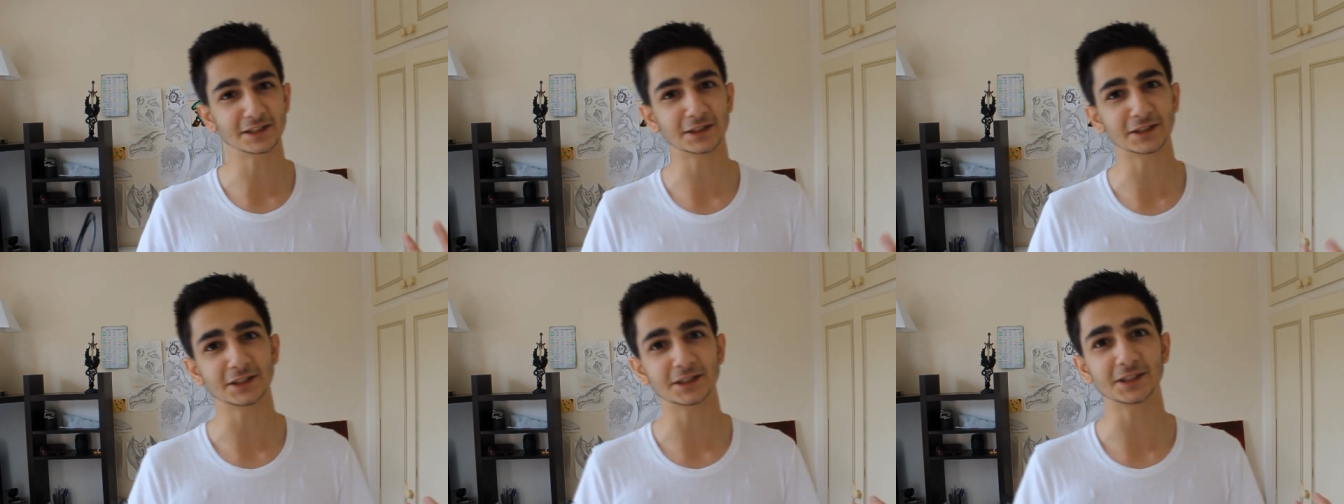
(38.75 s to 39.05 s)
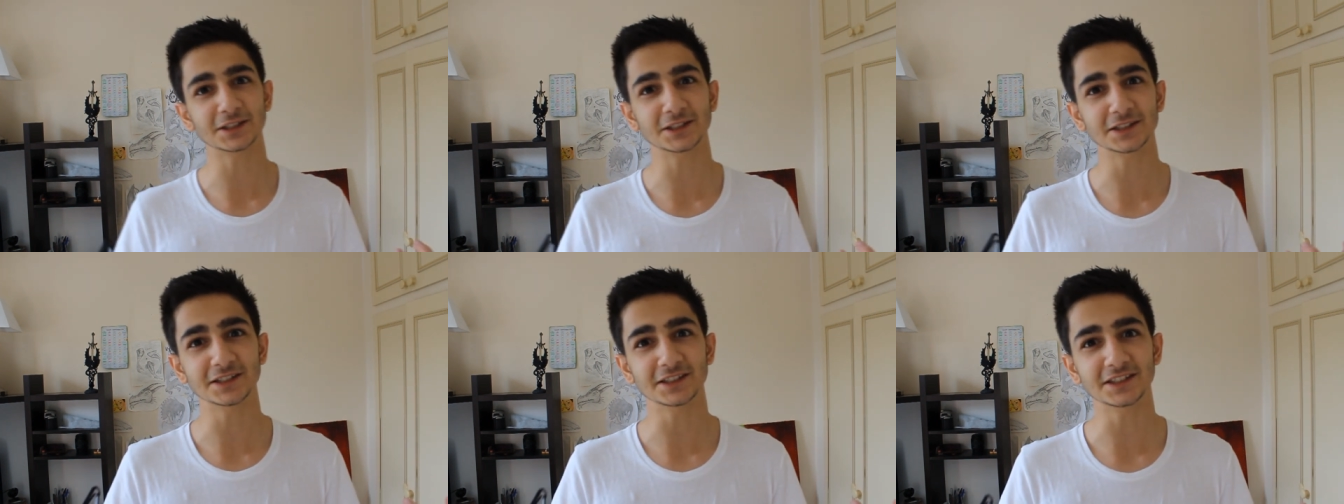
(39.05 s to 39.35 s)

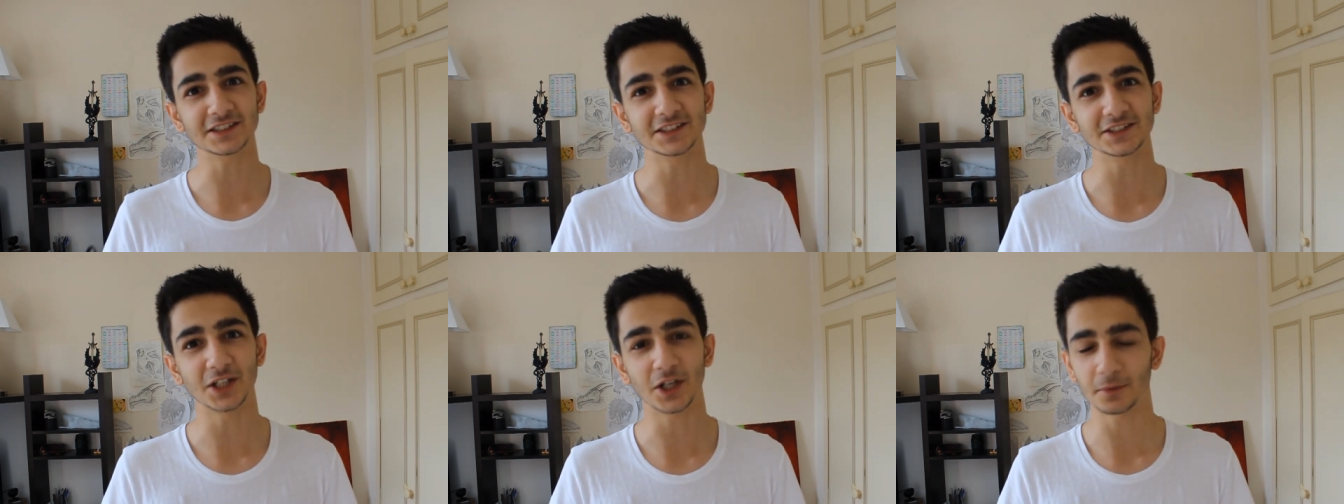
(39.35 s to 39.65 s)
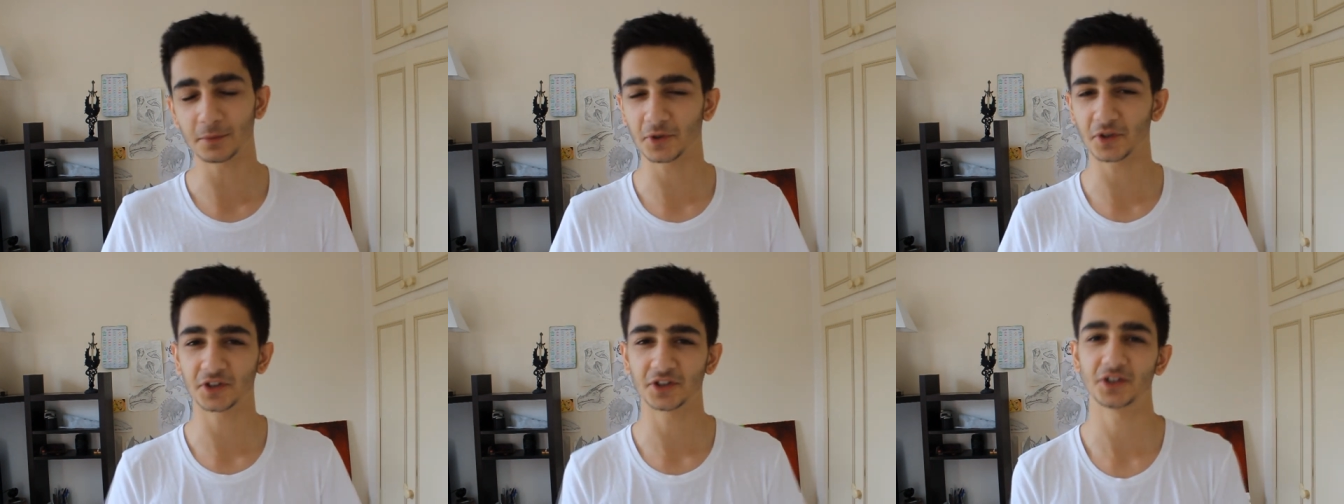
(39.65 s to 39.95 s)
oh, no,
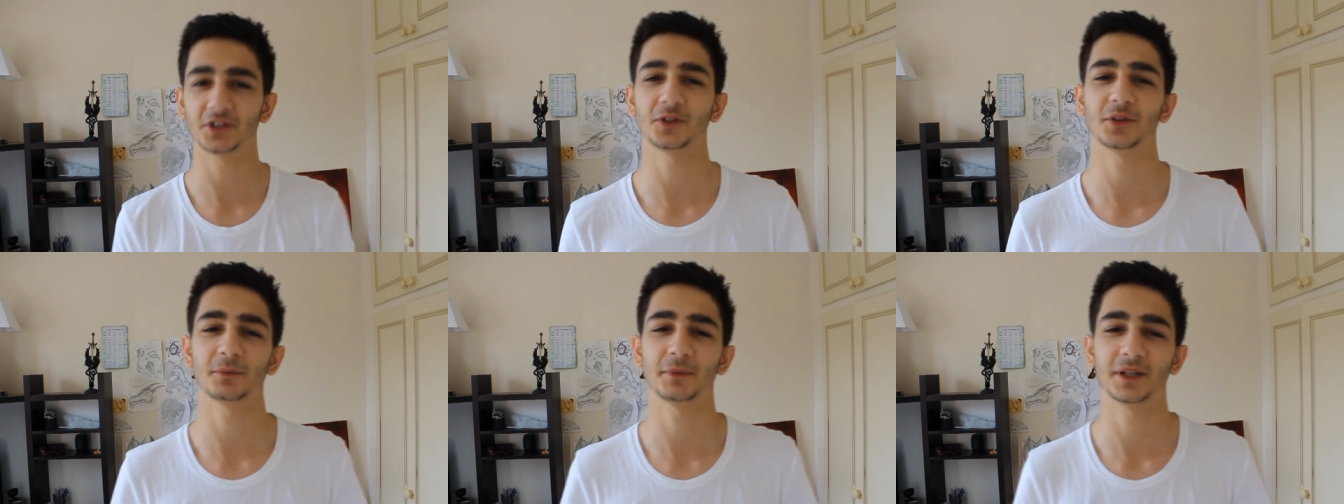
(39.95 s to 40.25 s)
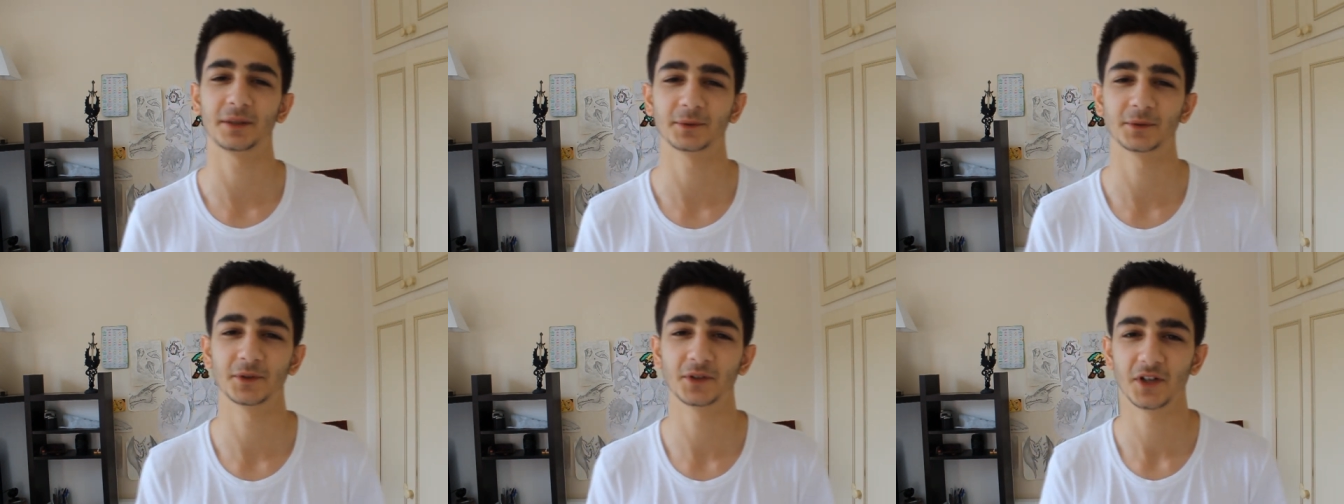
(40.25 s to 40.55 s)
I'm not going to do
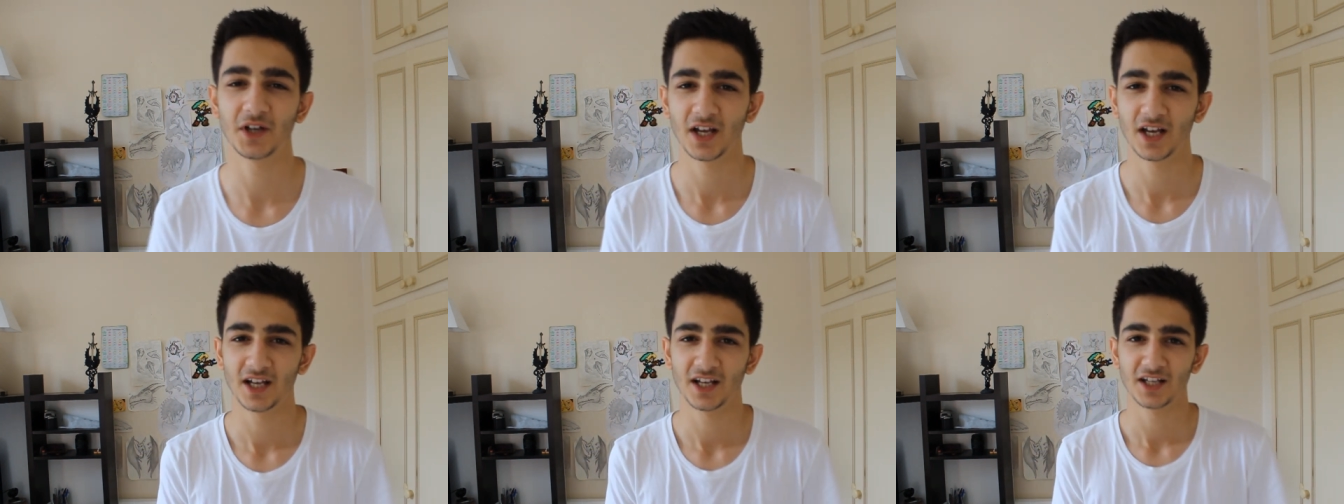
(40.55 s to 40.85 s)
them anymore.